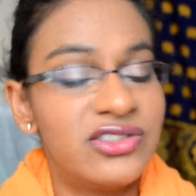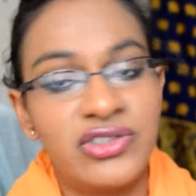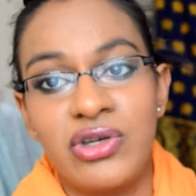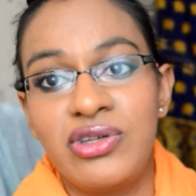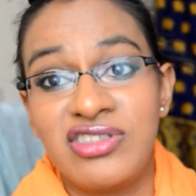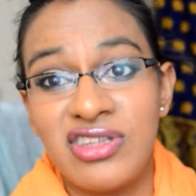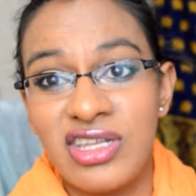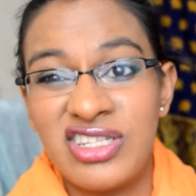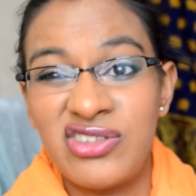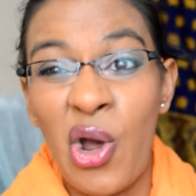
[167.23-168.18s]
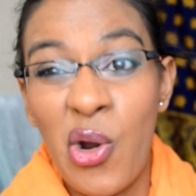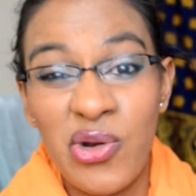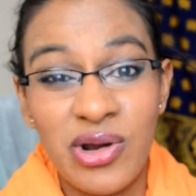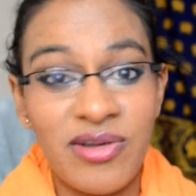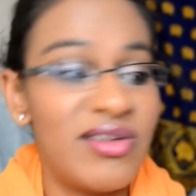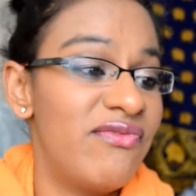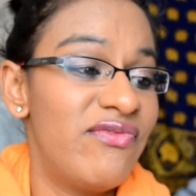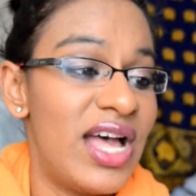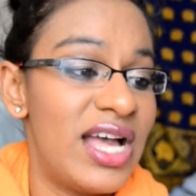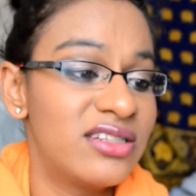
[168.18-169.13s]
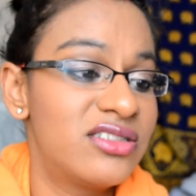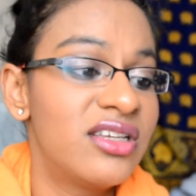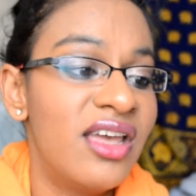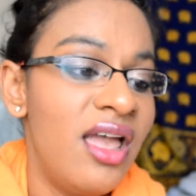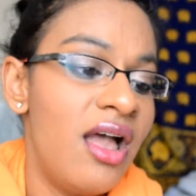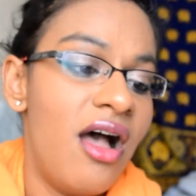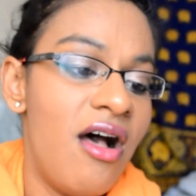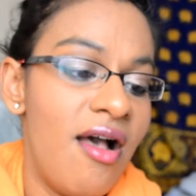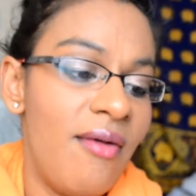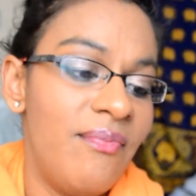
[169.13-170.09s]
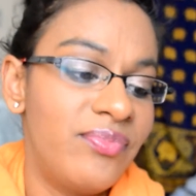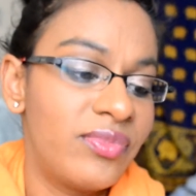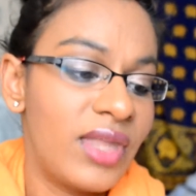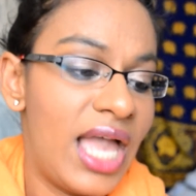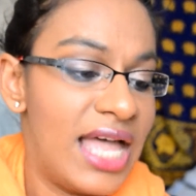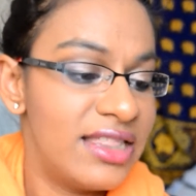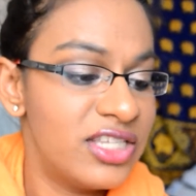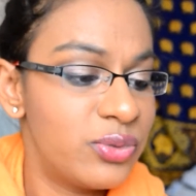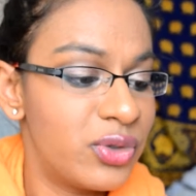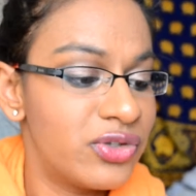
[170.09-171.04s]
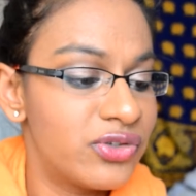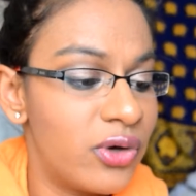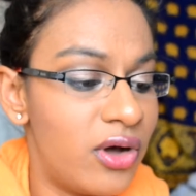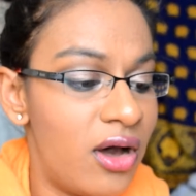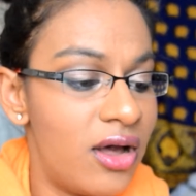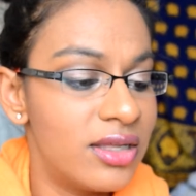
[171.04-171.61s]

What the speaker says: So it's a toner, in fact, and this one's got,